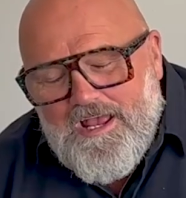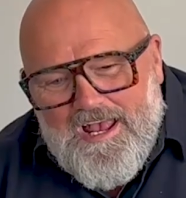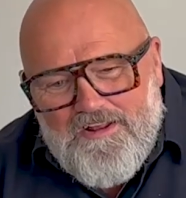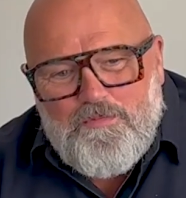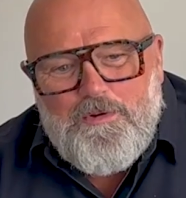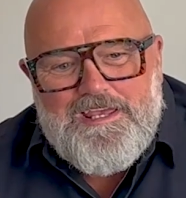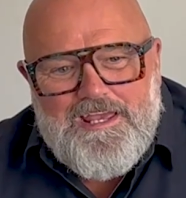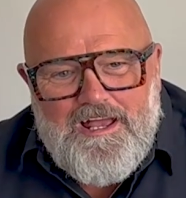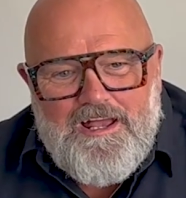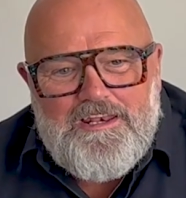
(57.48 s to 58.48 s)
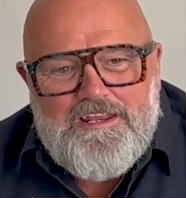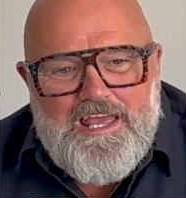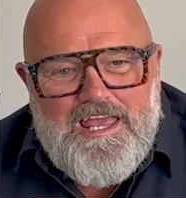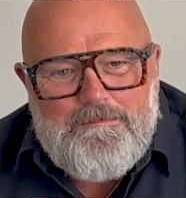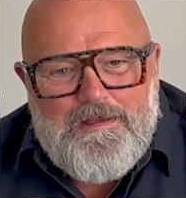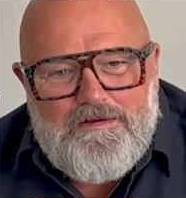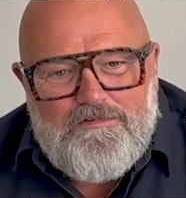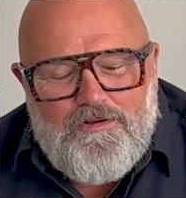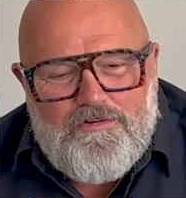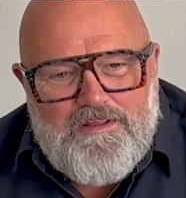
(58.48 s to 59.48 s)
as we kind of came out
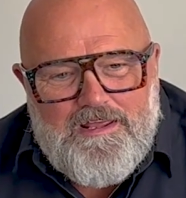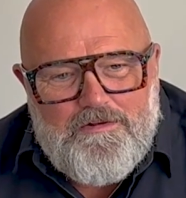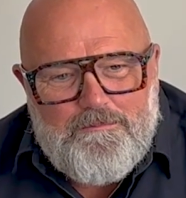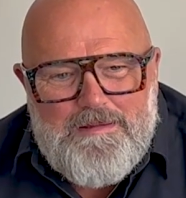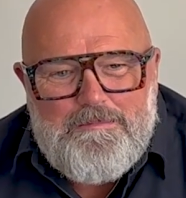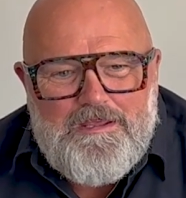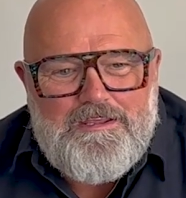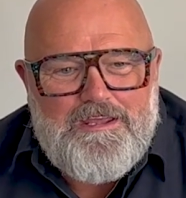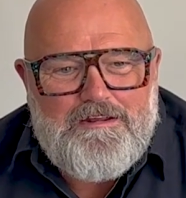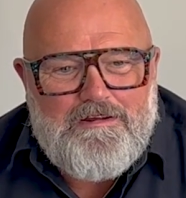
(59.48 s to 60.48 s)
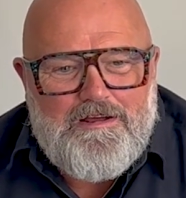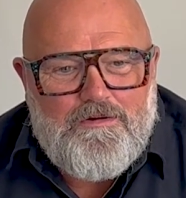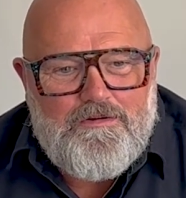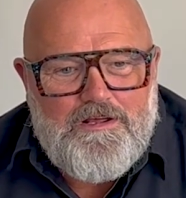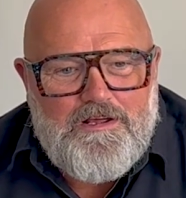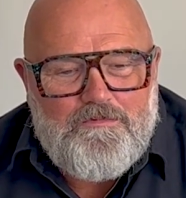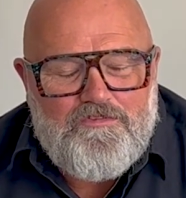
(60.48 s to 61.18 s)
of lockdown, maybe a year out,